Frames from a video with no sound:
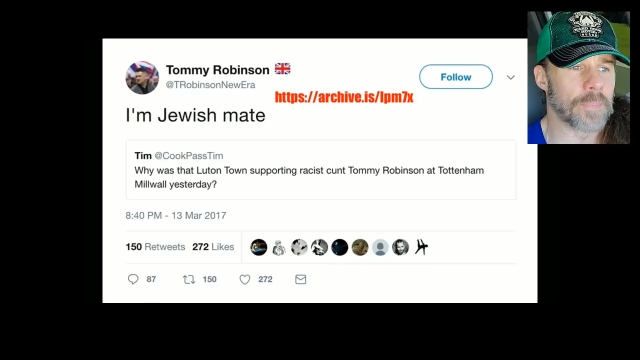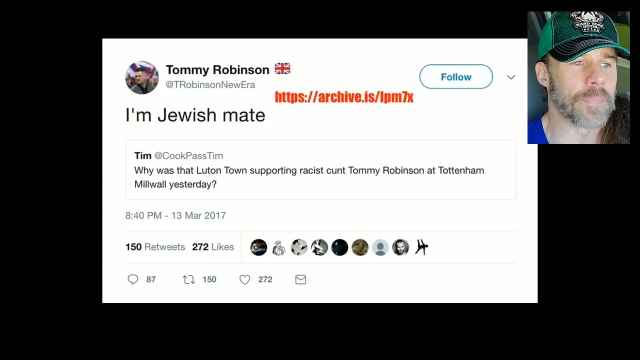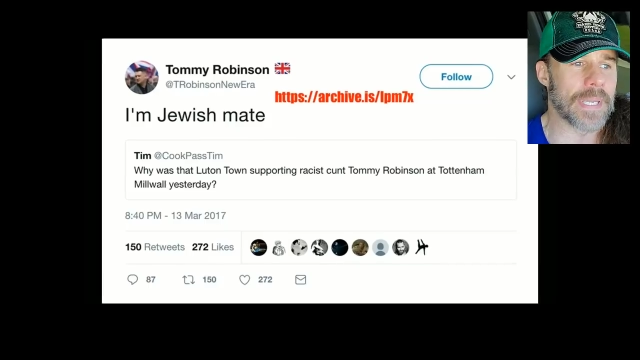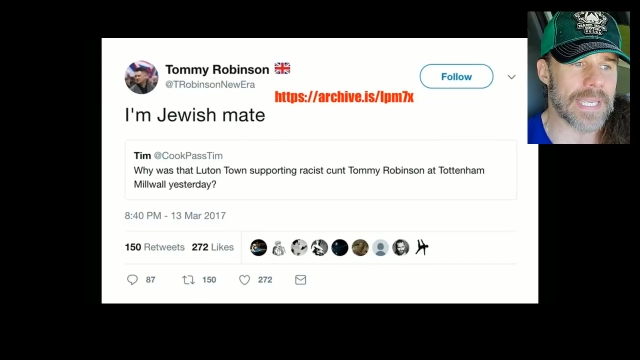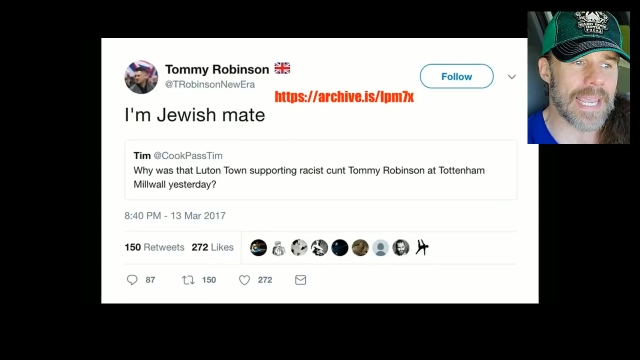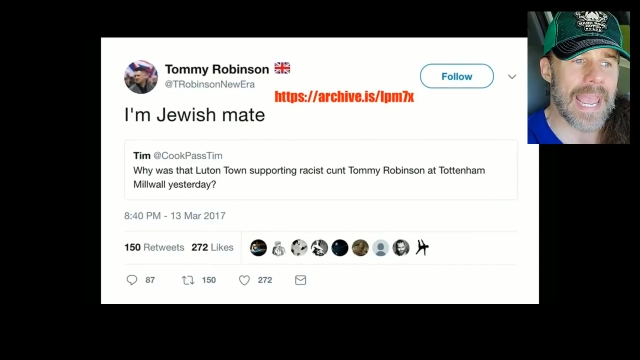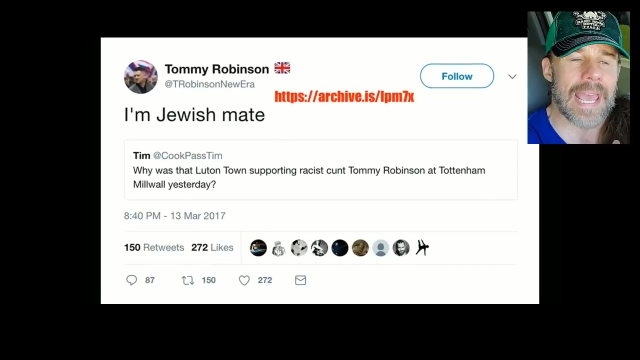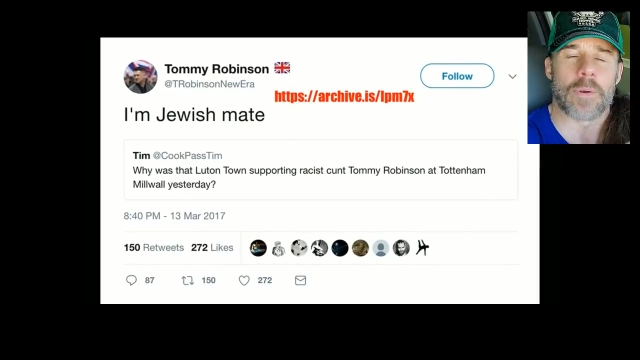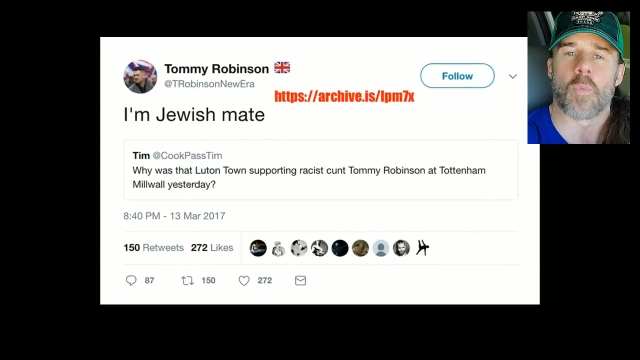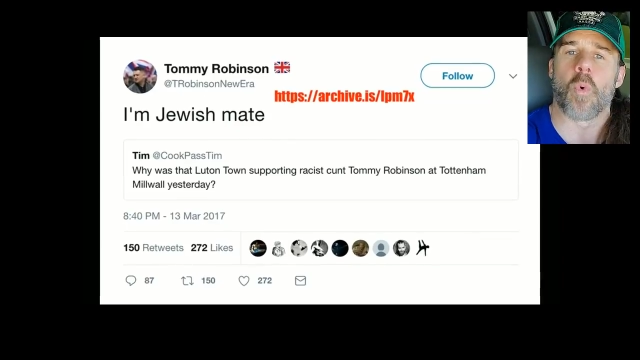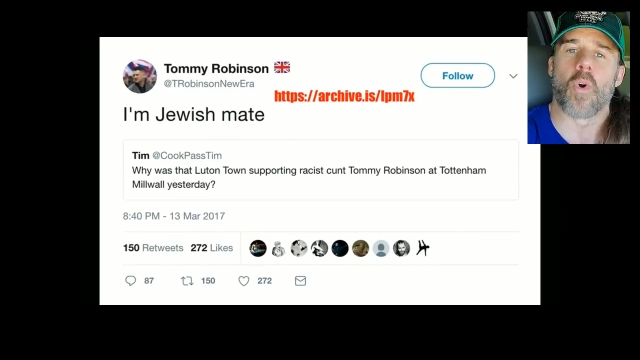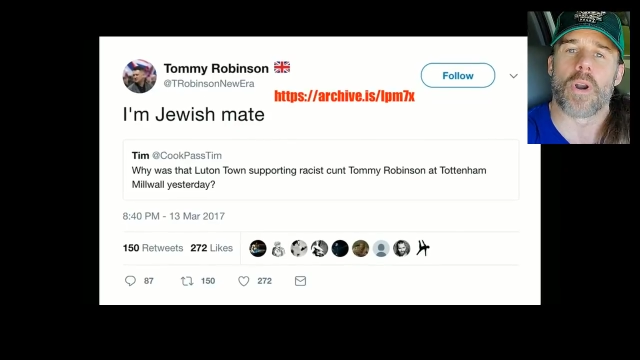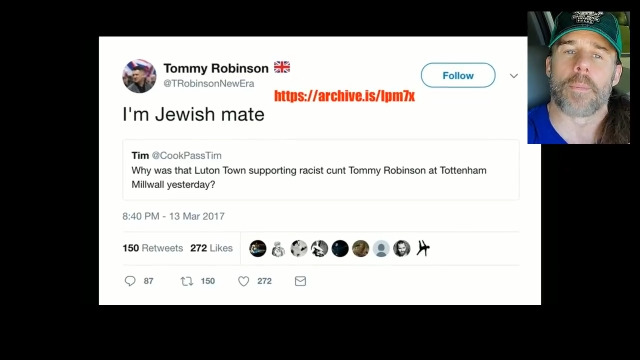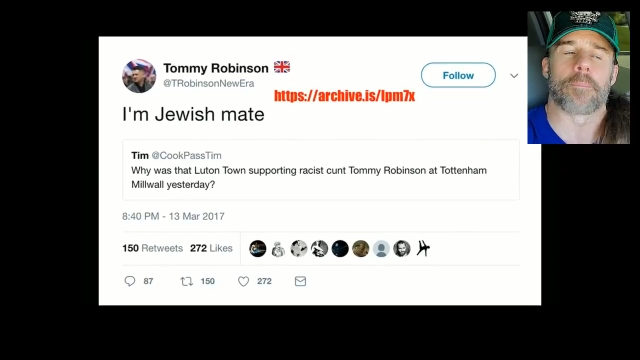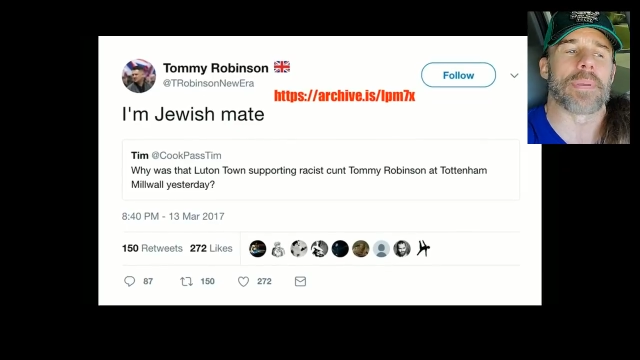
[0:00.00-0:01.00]
be, and
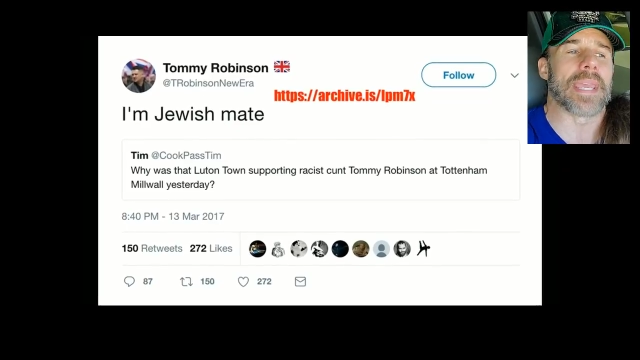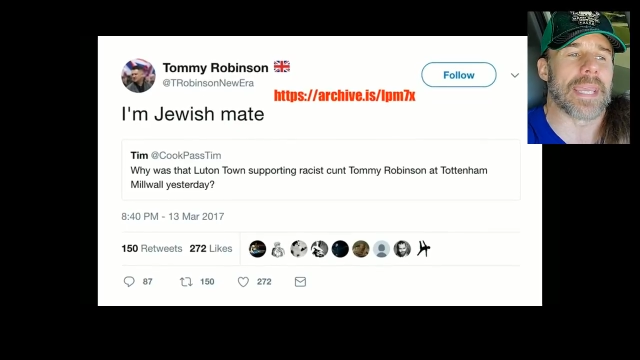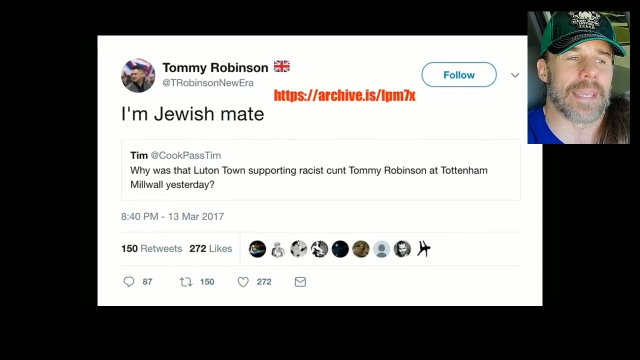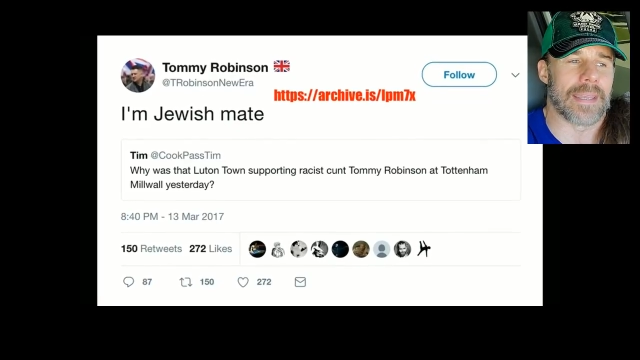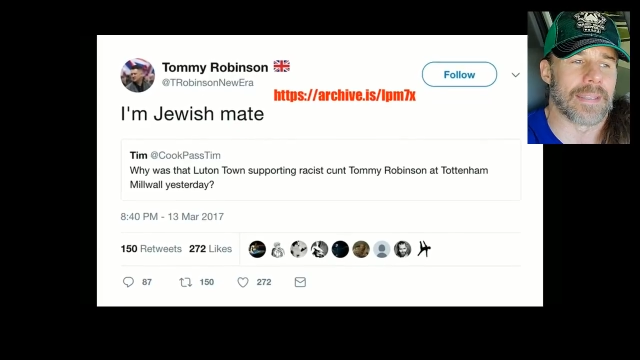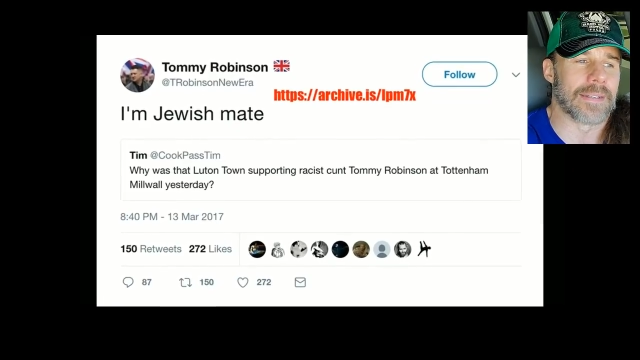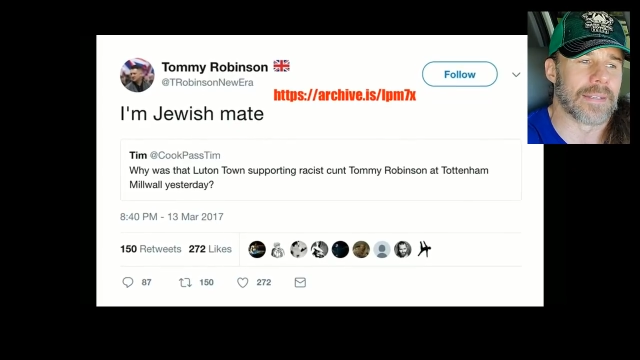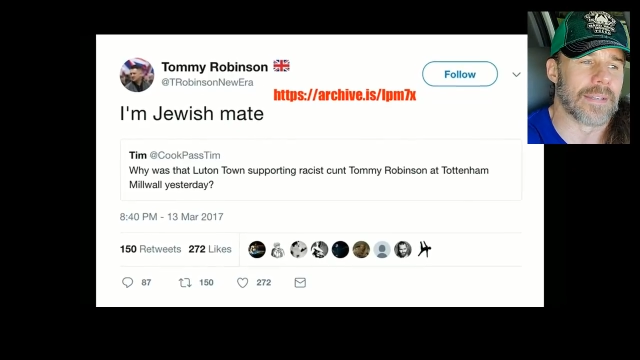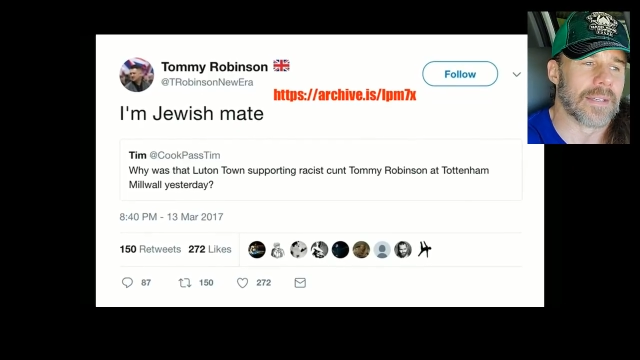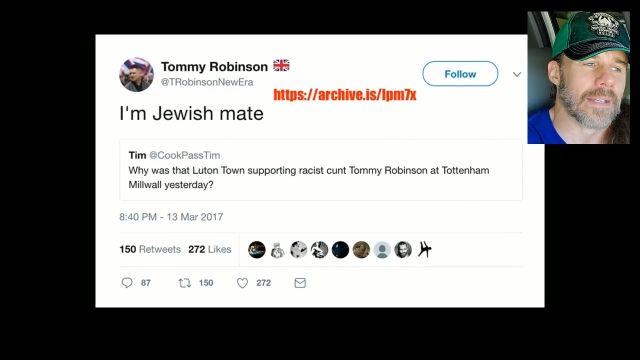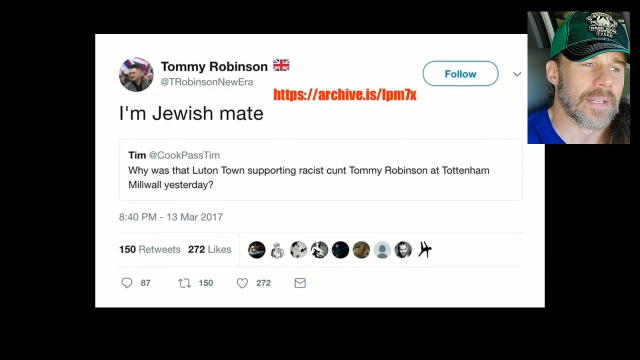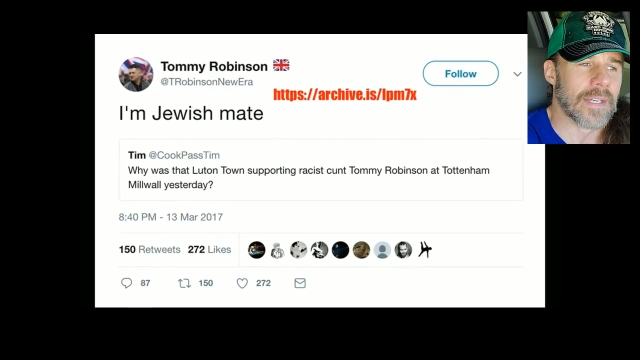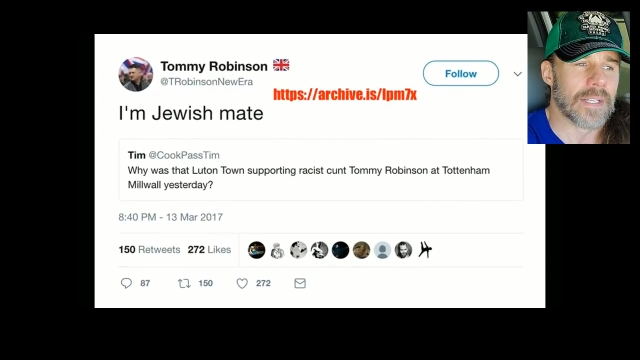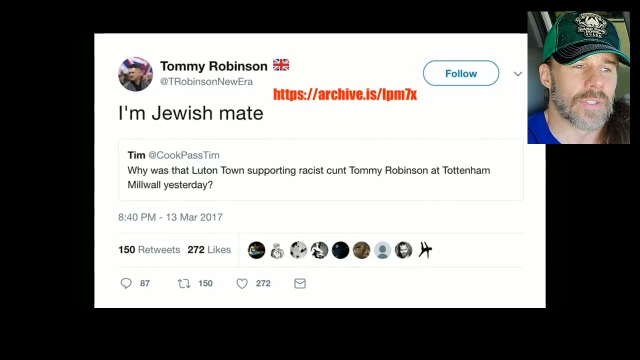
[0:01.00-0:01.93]
wore a pin